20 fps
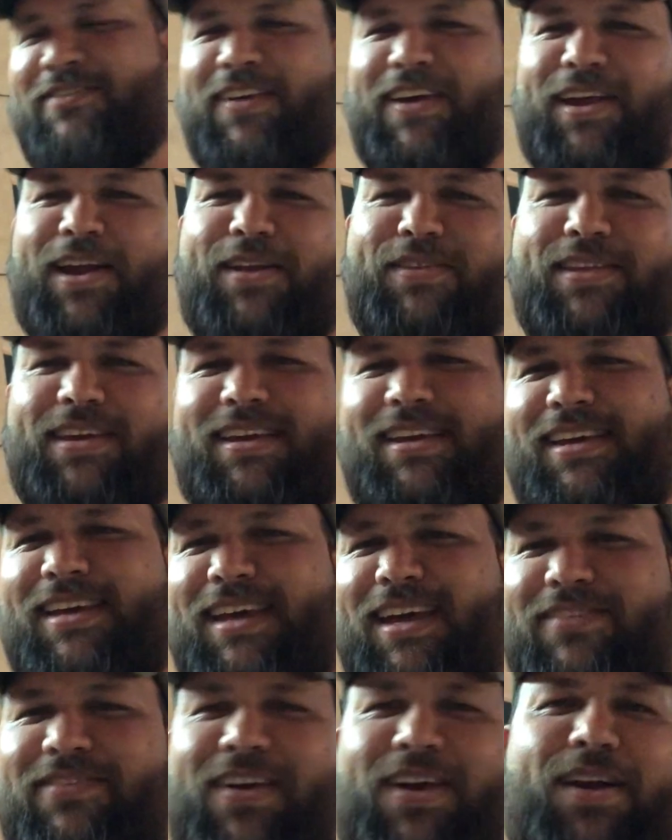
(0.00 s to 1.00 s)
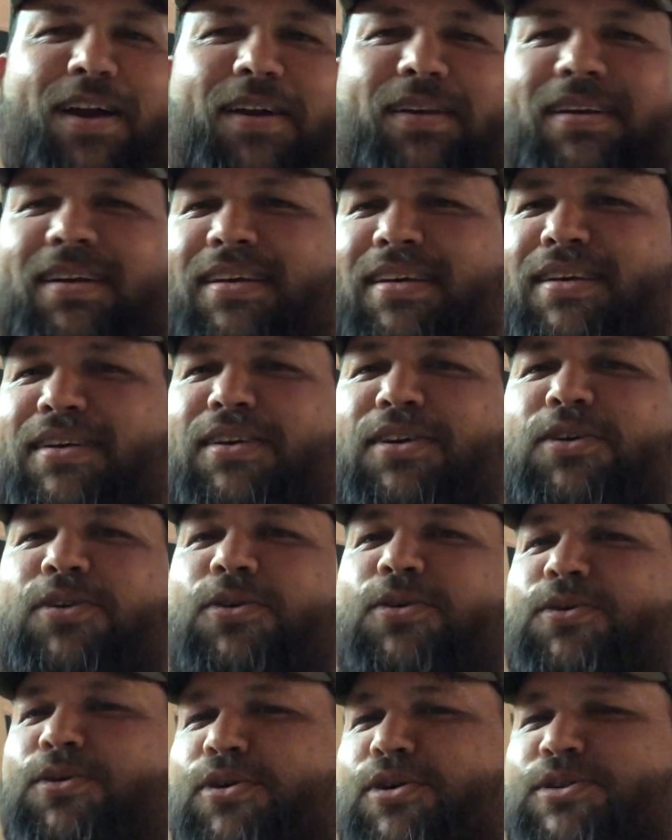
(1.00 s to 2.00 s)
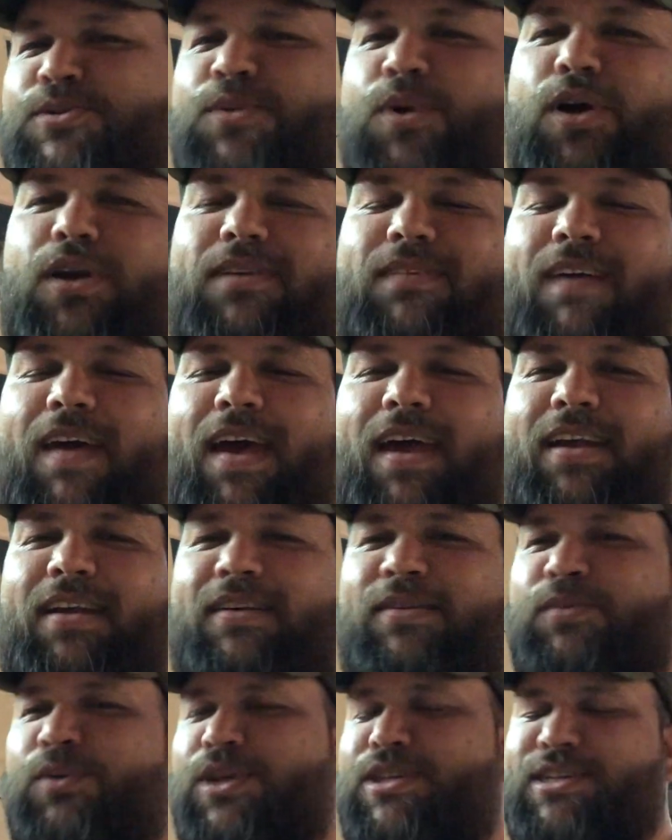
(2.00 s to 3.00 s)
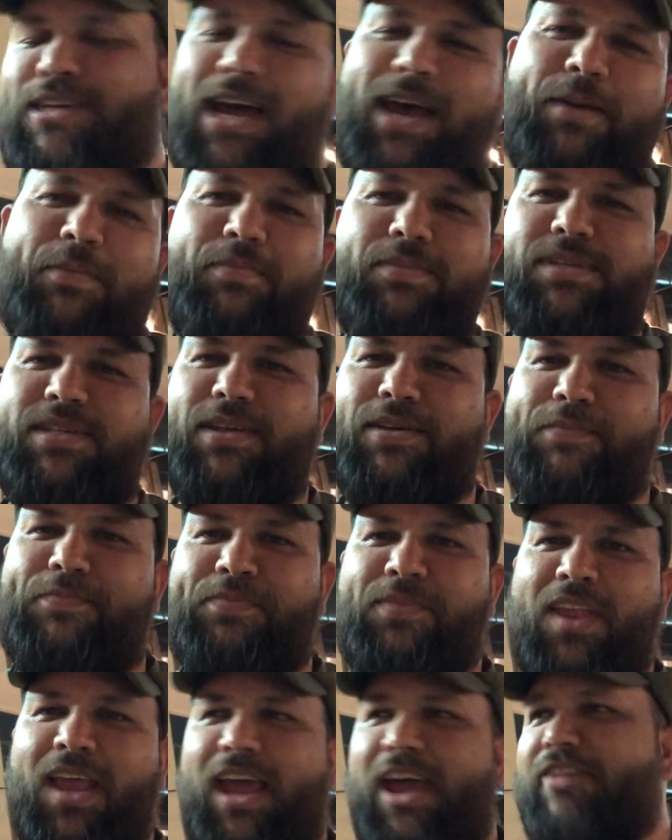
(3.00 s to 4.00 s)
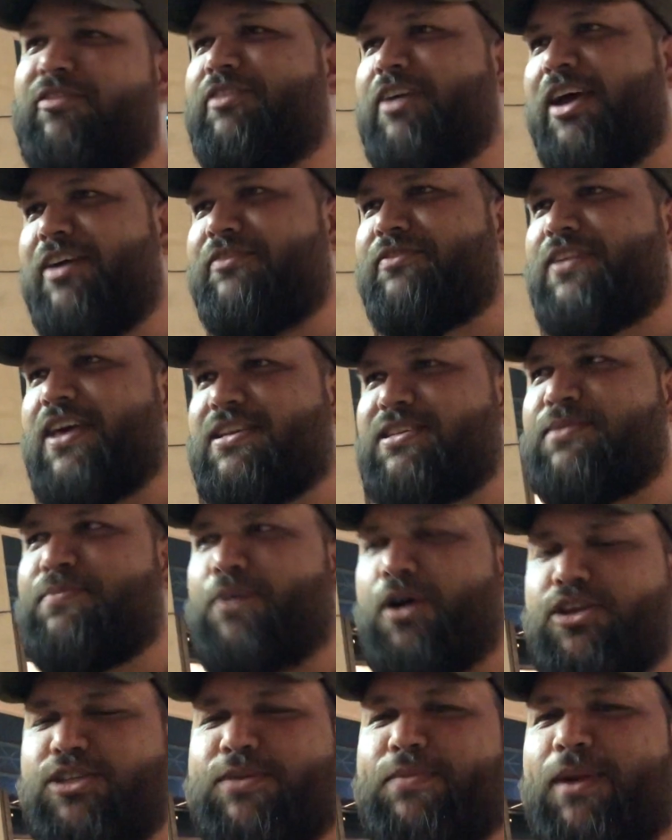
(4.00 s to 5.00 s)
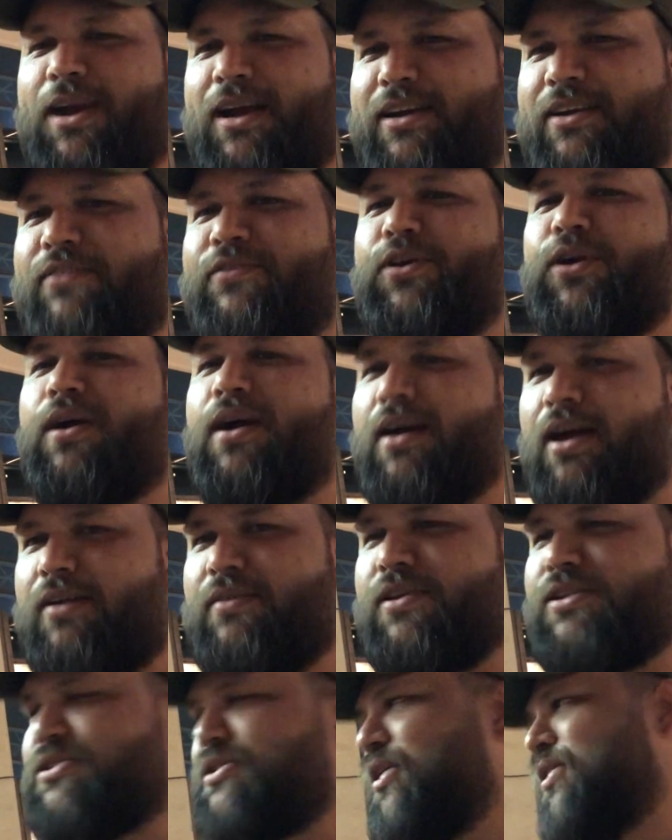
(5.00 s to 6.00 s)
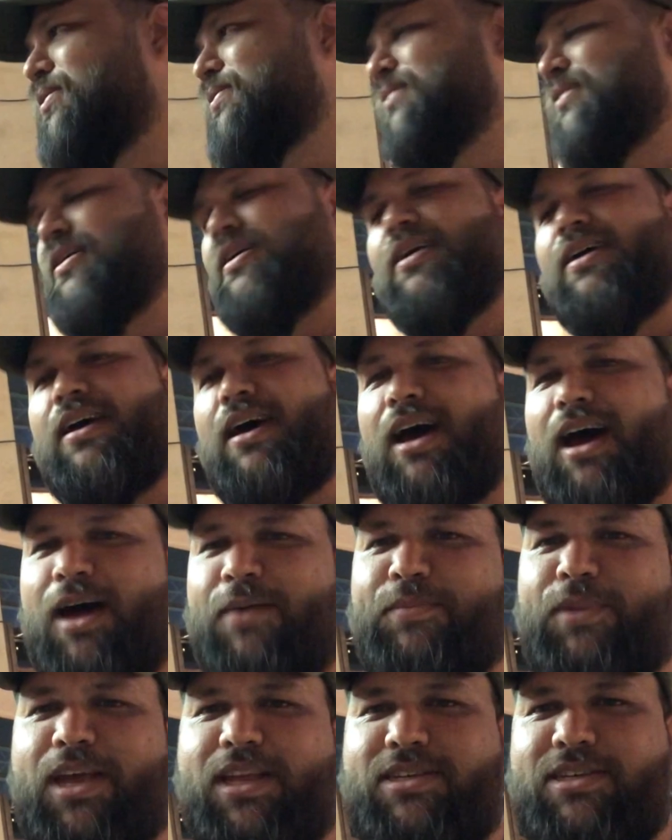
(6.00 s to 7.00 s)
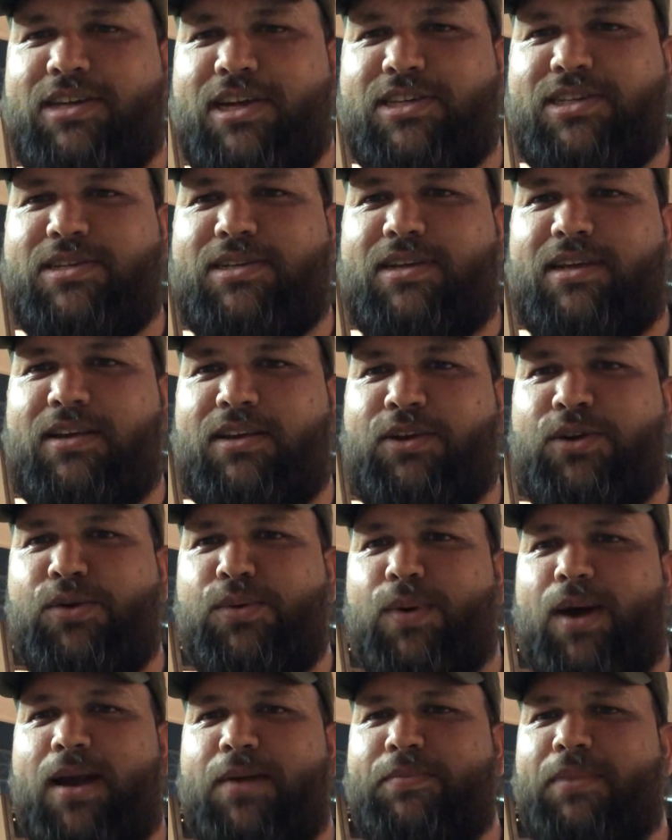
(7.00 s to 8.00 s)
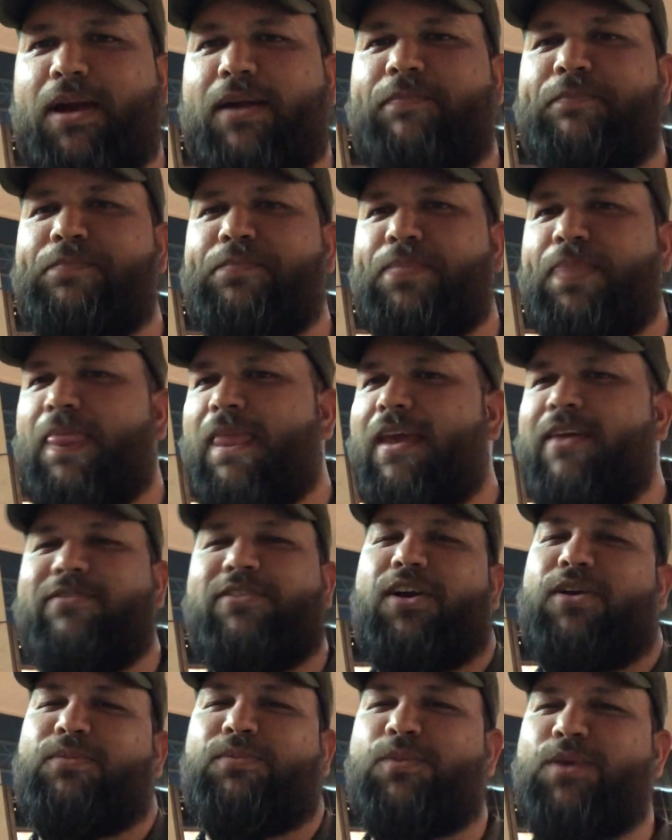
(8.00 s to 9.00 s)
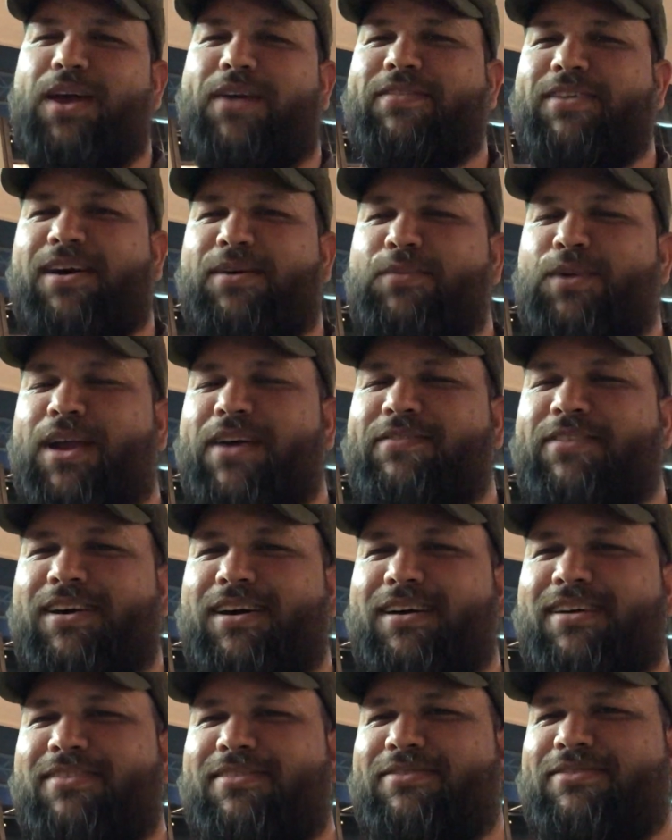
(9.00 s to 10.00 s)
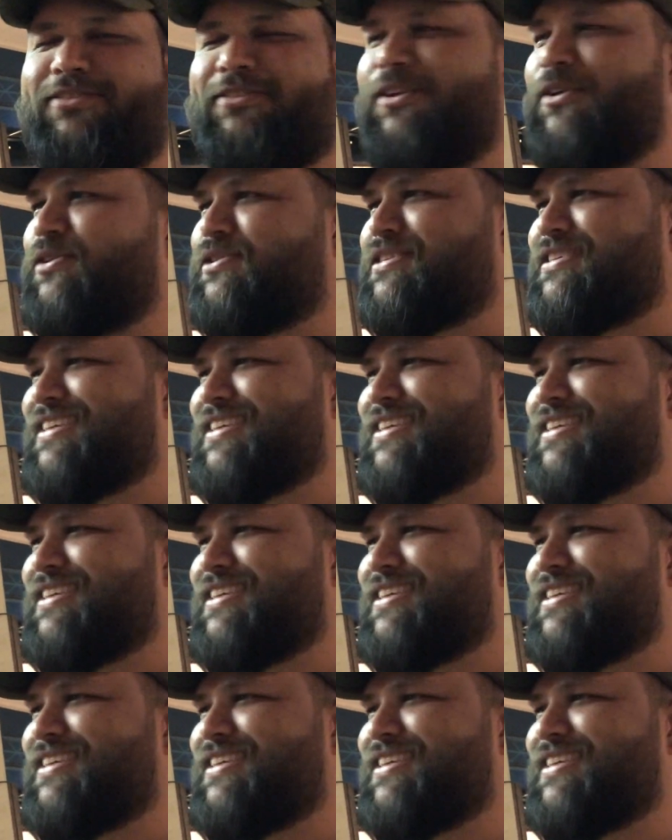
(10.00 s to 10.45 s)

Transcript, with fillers: figure out the key and figure out who knows what, and we jam. So if if there's a possibility of doing a country song I may just do one, but if not, whatever, whatever floats.